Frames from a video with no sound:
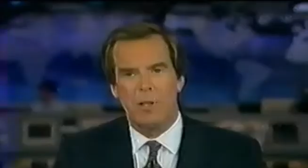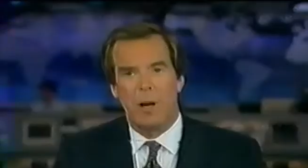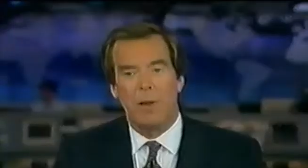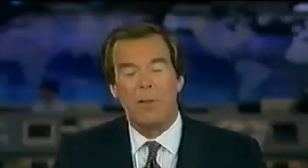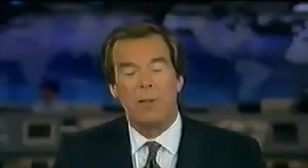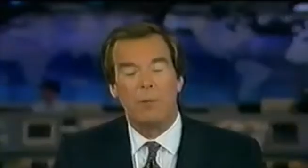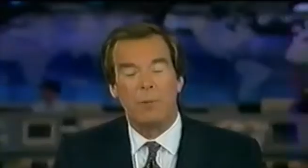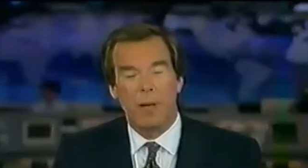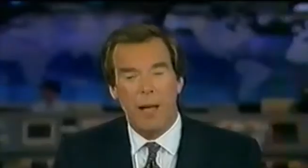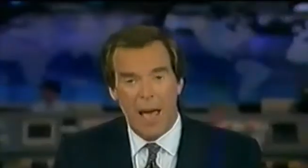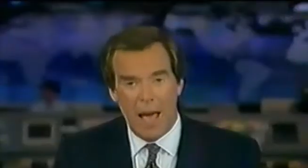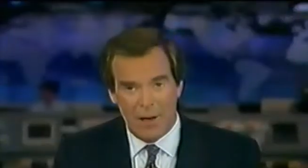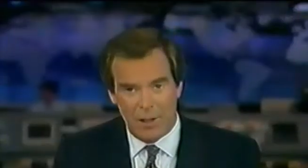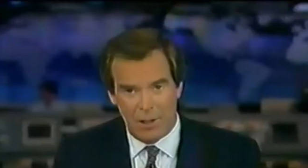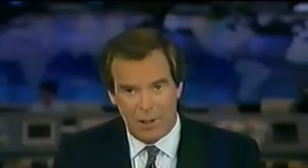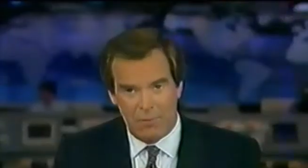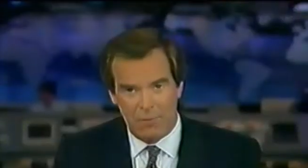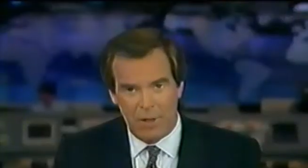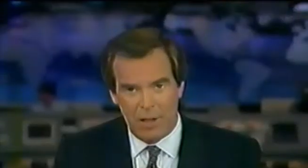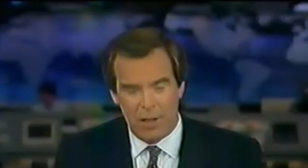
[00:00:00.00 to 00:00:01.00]
on the
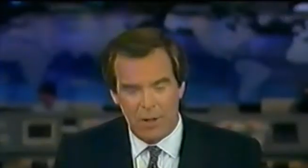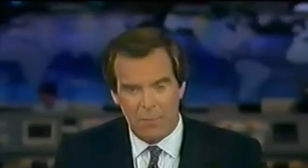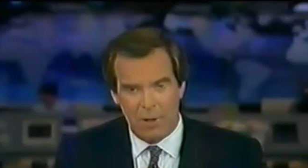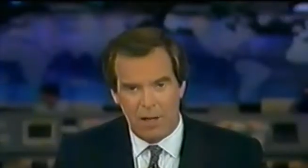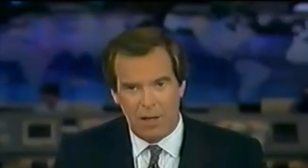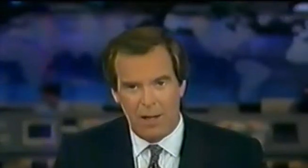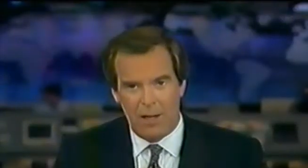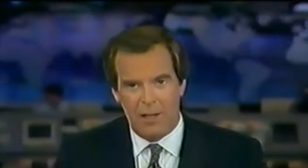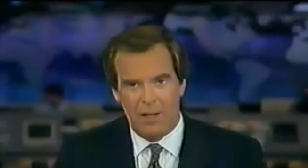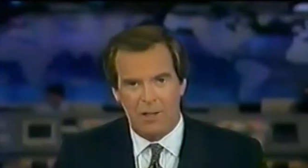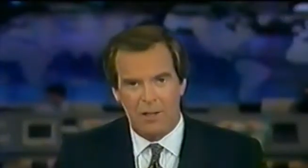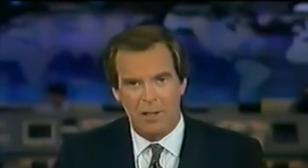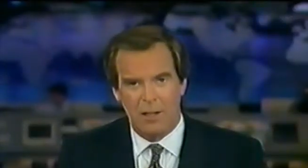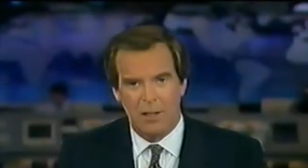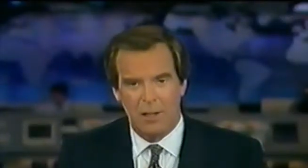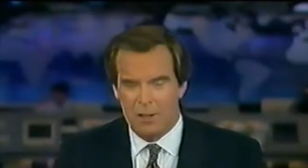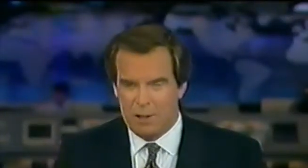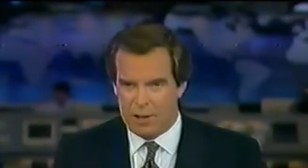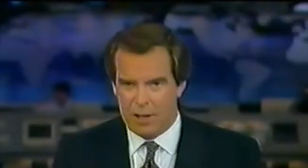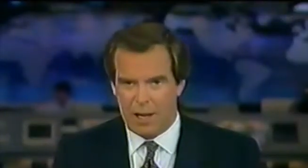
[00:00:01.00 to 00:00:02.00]
reaction in the Middle East
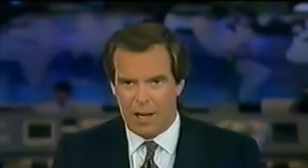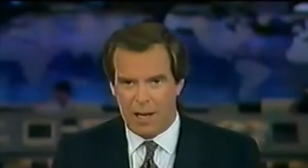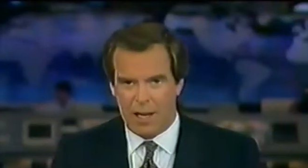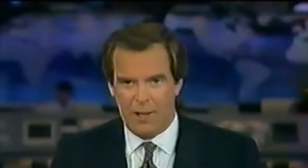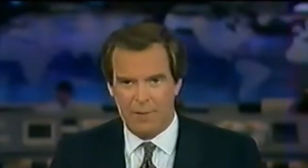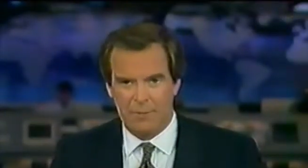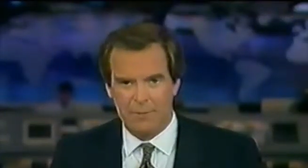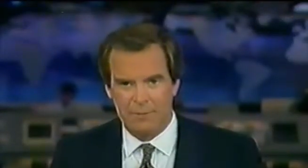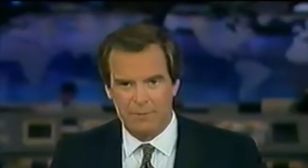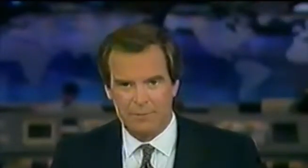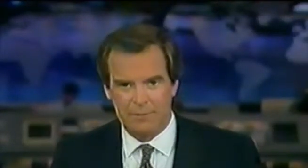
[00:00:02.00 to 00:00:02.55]
today.